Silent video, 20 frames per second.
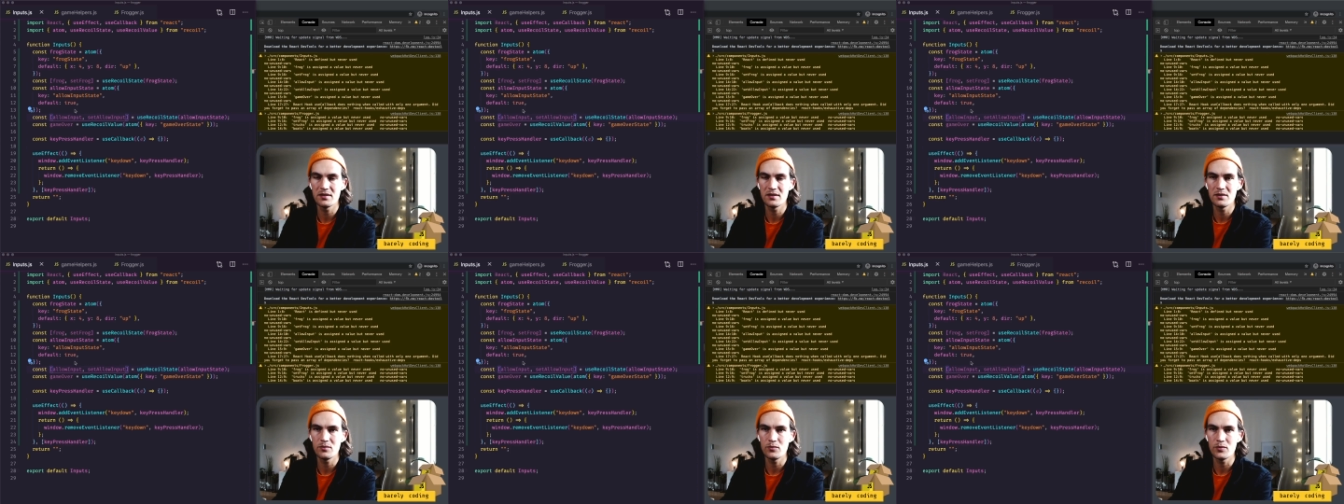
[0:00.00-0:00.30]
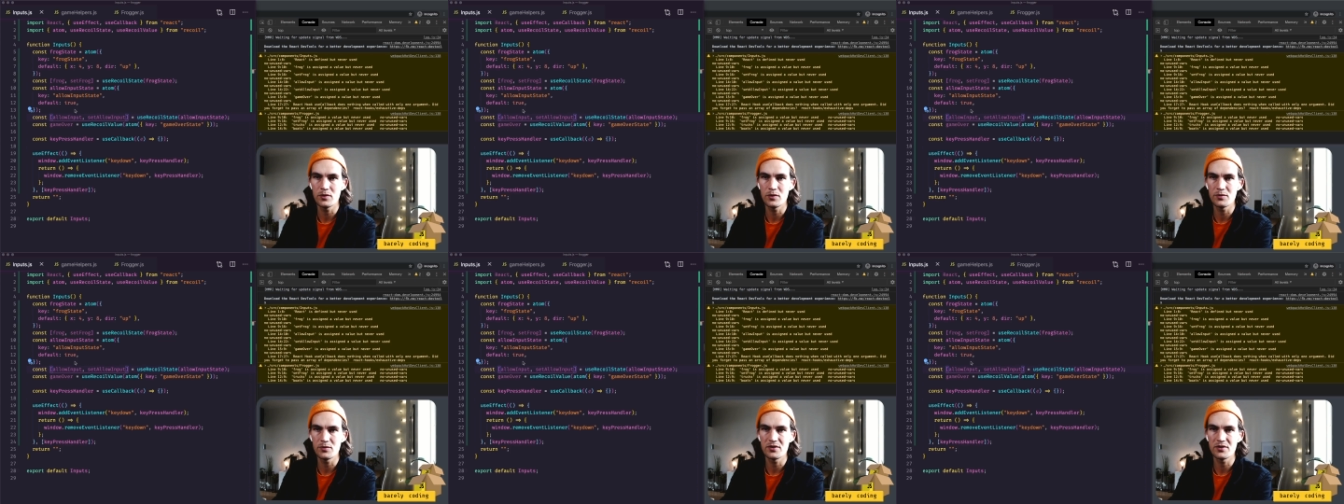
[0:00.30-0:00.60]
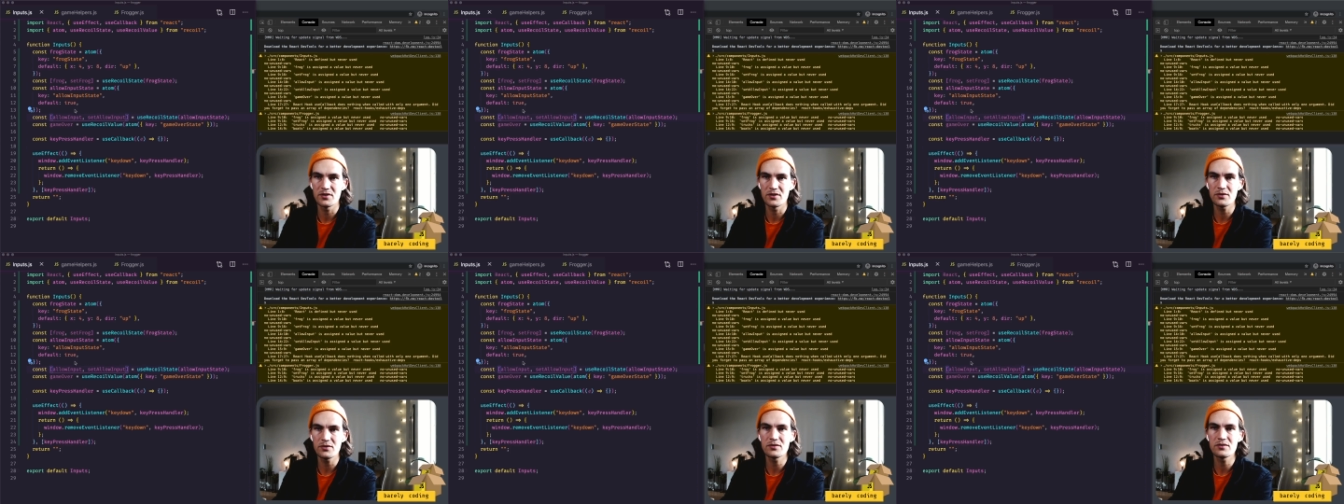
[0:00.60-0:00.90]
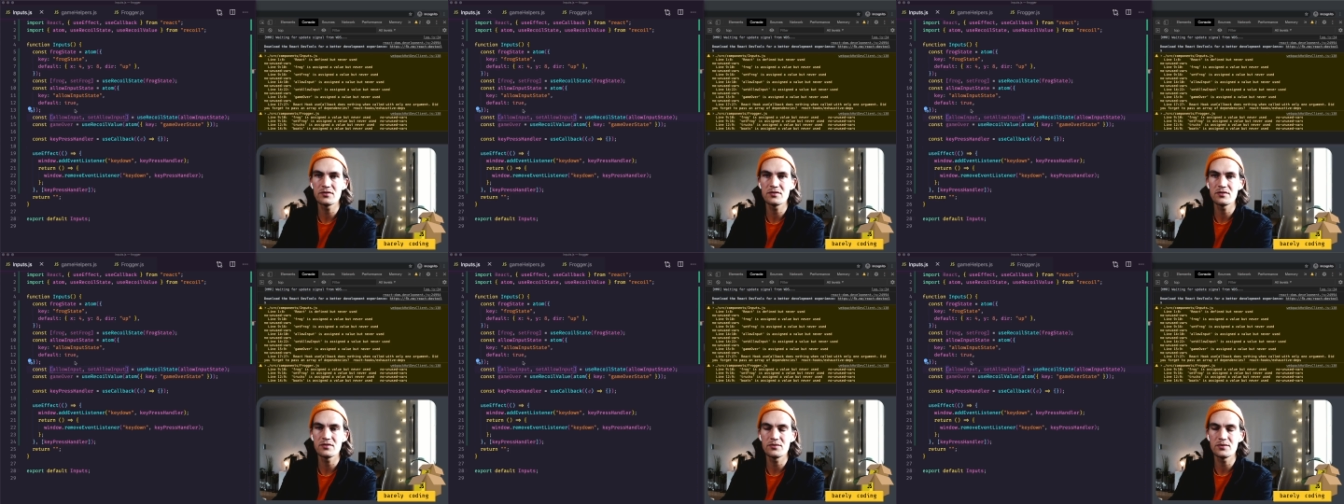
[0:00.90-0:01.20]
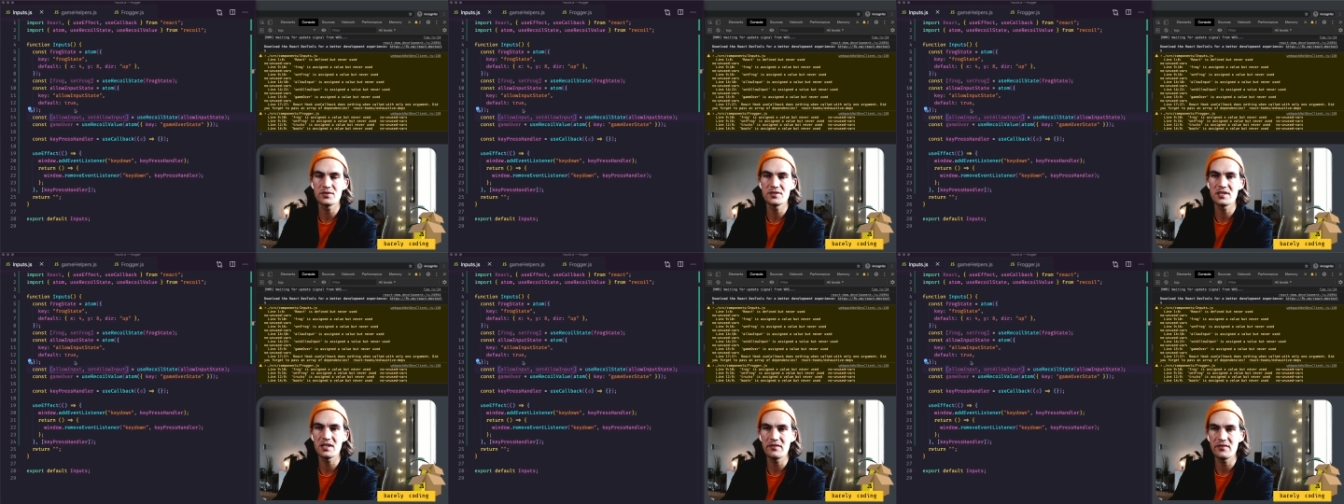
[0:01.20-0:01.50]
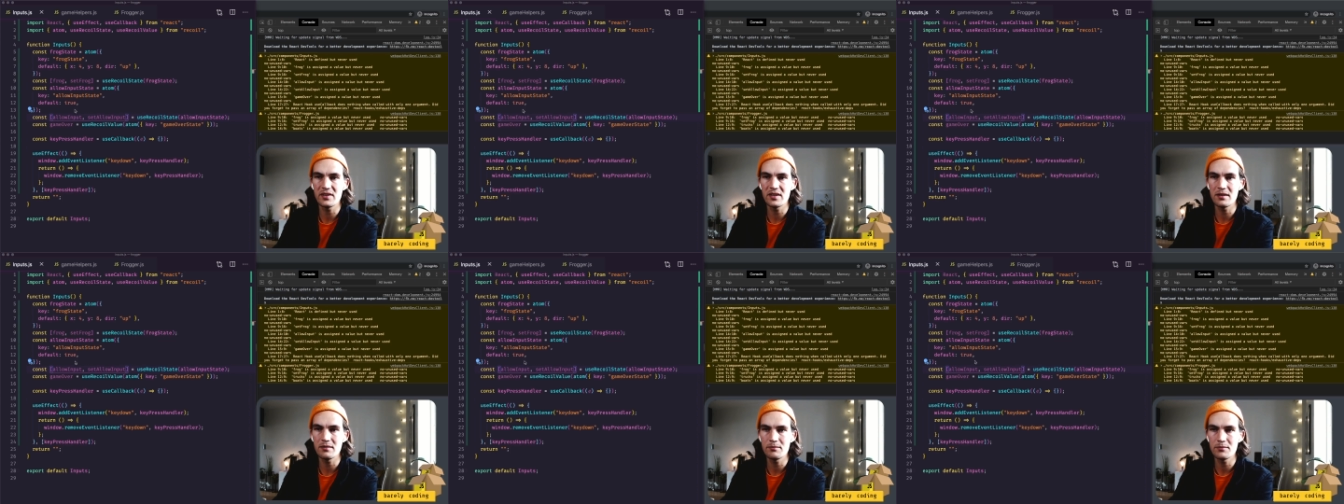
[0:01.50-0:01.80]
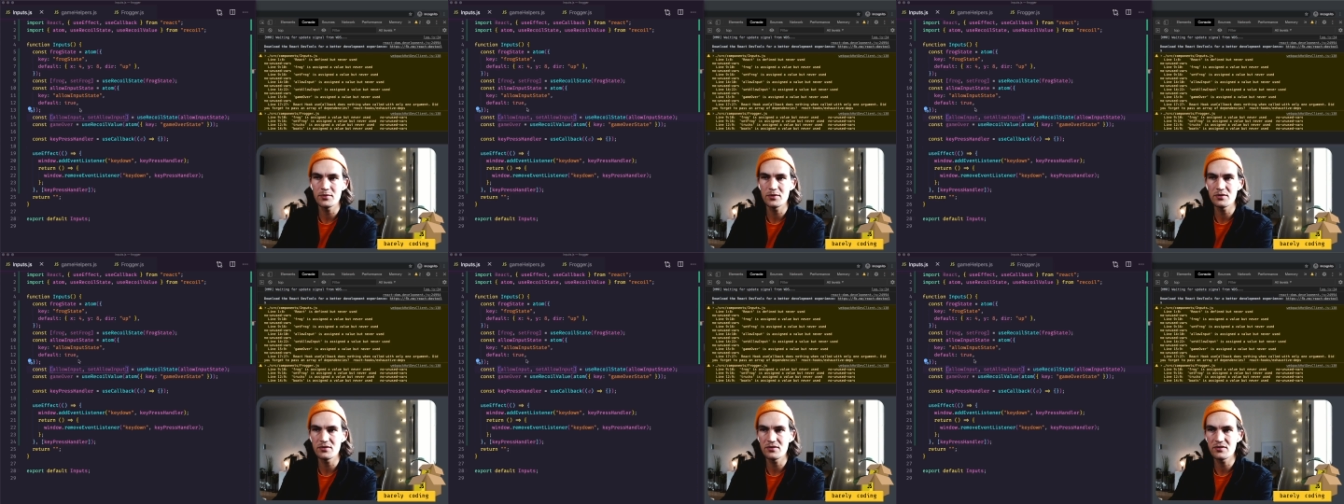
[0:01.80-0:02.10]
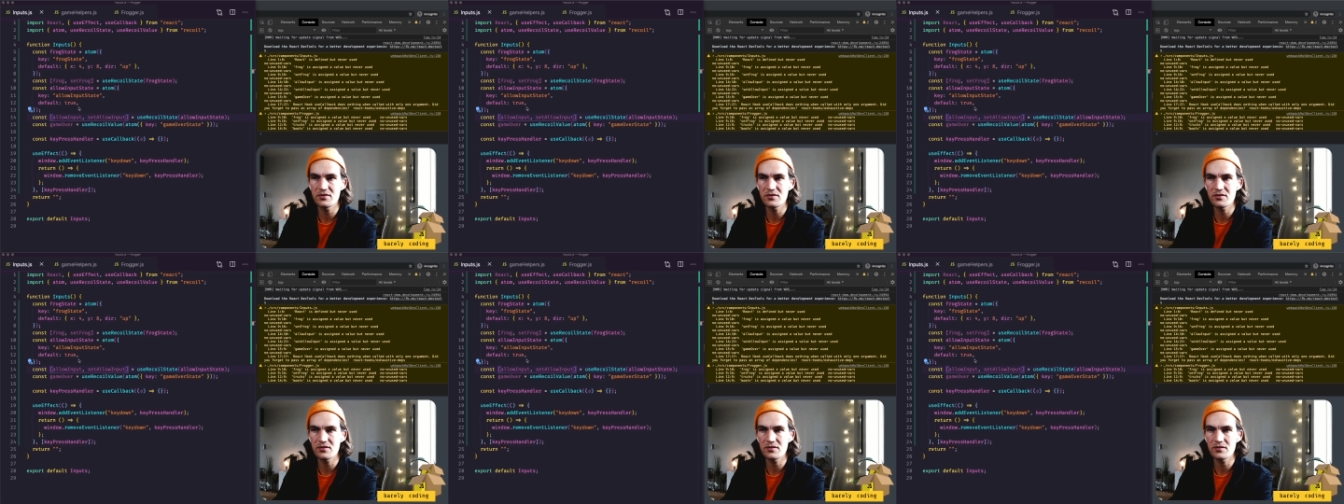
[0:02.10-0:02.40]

when we're not receiving inputs.